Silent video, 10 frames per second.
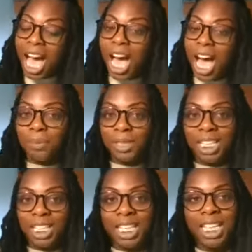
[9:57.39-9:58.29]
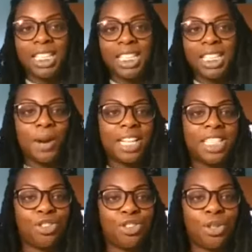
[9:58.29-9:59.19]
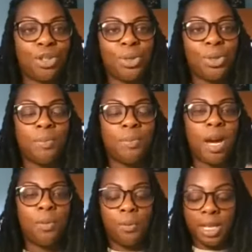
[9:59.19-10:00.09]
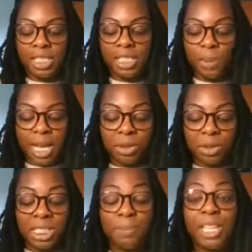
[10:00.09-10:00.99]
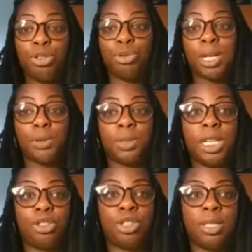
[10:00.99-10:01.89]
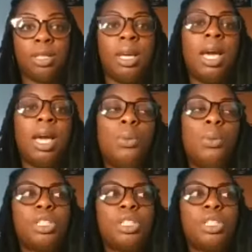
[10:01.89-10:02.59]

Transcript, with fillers: Um, he is a practitioner who came up with this mindfulness based stress reduction, which